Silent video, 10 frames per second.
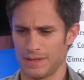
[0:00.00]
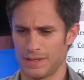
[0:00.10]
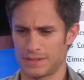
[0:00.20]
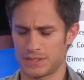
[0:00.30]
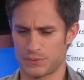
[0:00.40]

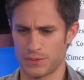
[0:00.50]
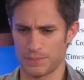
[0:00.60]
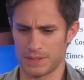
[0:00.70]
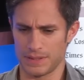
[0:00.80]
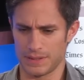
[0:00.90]

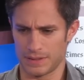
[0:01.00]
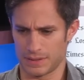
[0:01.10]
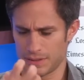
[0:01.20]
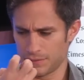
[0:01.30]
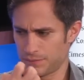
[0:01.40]

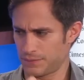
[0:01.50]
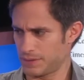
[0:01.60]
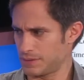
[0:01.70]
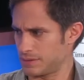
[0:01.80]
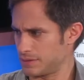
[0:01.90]
extremely kind of
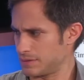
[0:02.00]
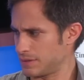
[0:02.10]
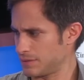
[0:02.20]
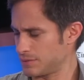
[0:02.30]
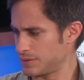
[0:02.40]

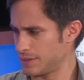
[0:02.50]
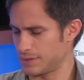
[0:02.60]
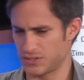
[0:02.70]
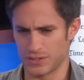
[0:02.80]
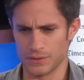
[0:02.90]

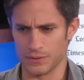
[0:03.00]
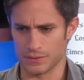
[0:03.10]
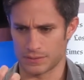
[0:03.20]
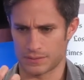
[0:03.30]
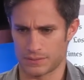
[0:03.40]

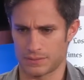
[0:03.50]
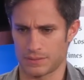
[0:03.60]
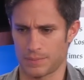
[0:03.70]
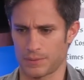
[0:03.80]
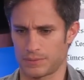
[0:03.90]
serious
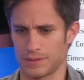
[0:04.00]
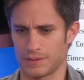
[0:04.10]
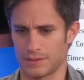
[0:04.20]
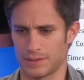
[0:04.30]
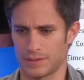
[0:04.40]
mm-hmm. about
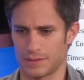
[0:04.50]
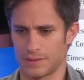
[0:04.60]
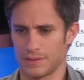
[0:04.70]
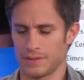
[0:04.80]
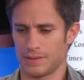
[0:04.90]
the
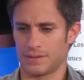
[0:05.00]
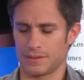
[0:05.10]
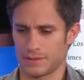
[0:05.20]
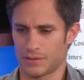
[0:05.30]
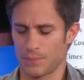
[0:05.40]

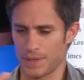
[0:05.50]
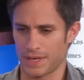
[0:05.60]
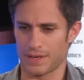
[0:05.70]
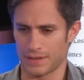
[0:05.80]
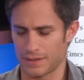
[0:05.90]

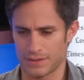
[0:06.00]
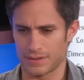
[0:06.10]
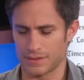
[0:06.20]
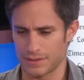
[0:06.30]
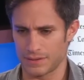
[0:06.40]

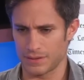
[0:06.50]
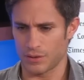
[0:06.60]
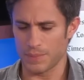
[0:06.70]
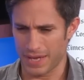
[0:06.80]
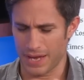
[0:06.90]

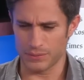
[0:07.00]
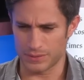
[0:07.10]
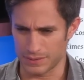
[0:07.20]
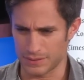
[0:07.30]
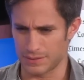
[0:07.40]
coming out,
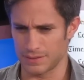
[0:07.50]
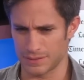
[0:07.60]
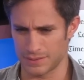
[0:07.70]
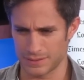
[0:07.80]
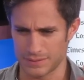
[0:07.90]

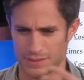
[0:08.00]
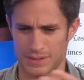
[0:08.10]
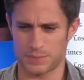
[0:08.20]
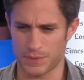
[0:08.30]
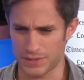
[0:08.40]
the
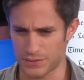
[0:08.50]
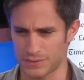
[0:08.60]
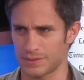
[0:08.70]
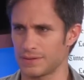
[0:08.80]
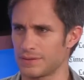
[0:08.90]
expression,